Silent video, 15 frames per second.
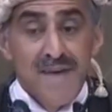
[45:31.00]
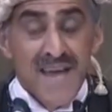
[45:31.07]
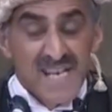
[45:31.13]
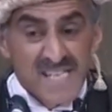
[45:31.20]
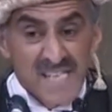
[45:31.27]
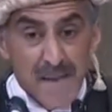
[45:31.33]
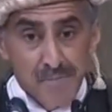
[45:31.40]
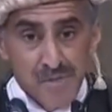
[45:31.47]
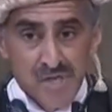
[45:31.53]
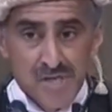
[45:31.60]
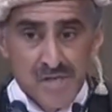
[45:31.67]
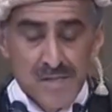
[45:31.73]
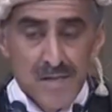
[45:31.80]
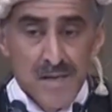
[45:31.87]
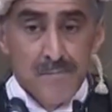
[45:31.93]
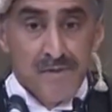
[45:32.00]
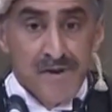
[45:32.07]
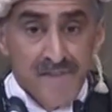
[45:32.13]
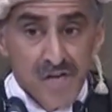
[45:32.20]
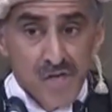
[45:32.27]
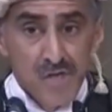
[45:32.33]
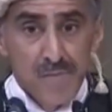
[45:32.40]
exceptional
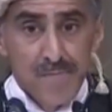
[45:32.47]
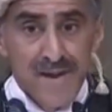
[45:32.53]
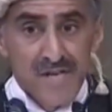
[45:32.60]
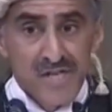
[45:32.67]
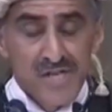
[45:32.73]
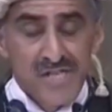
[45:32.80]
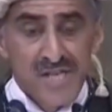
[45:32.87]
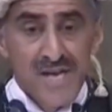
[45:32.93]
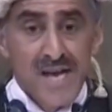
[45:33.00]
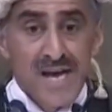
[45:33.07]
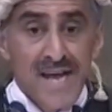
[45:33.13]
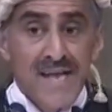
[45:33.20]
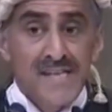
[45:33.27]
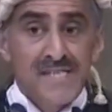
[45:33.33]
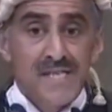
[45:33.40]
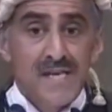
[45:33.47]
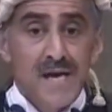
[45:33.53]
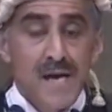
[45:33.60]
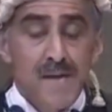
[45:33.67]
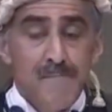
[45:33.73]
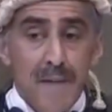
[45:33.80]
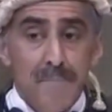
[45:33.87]
provisional measures against
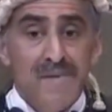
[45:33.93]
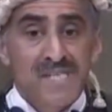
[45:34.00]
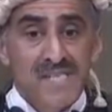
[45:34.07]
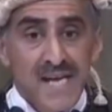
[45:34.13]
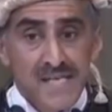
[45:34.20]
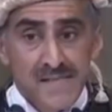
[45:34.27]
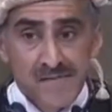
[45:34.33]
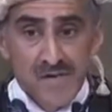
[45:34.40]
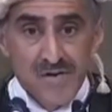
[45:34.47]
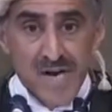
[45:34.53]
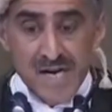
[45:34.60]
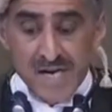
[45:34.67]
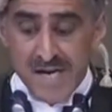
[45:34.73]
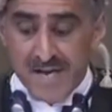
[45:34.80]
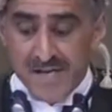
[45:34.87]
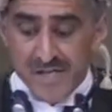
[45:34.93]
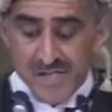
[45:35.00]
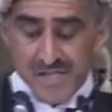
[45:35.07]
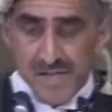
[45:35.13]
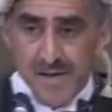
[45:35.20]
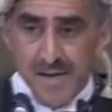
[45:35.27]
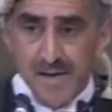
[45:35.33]
a member state of the United
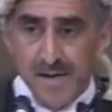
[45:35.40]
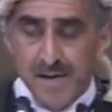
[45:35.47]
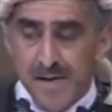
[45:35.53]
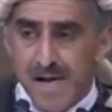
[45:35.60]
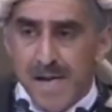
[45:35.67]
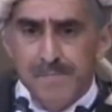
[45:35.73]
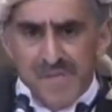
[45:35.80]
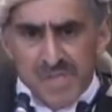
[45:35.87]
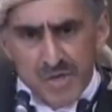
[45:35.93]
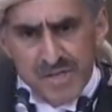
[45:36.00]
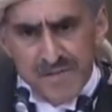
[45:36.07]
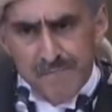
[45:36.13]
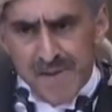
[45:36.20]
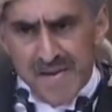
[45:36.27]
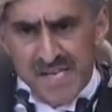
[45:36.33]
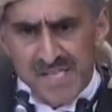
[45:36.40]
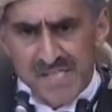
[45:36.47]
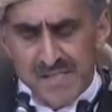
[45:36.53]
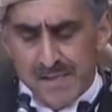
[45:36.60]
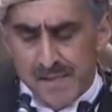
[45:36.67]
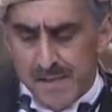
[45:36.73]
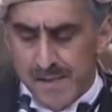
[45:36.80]
Nations. In pursuit of
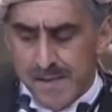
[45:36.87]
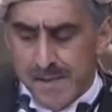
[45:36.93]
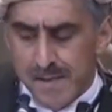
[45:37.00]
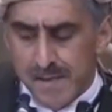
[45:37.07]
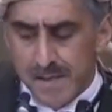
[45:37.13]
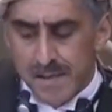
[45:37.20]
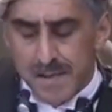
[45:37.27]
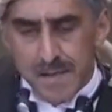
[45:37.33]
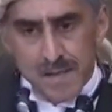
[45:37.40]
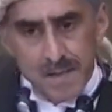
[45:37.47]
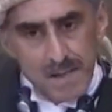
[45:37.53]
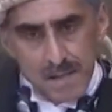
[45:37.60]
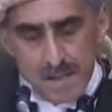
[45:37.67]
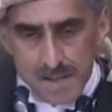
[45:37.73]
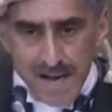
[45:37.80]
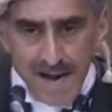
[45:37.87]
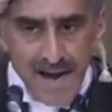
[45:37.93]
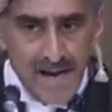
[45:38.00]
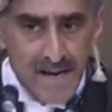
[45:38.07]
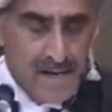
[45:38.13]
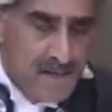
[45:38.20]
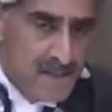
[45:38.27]
peace,
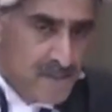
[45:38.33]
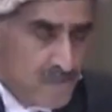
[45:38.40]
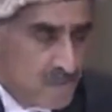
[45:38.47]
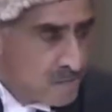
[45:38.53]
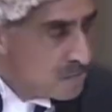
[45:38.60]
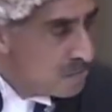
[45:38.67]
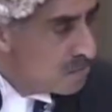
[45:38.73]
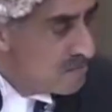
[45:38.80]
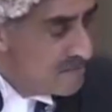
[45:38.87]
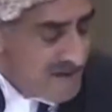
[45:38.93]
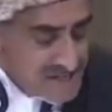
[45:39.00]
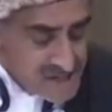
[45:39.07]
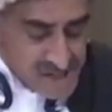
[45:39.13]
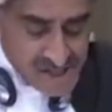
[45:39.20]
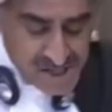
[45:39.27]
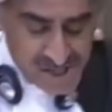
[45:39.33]
I venture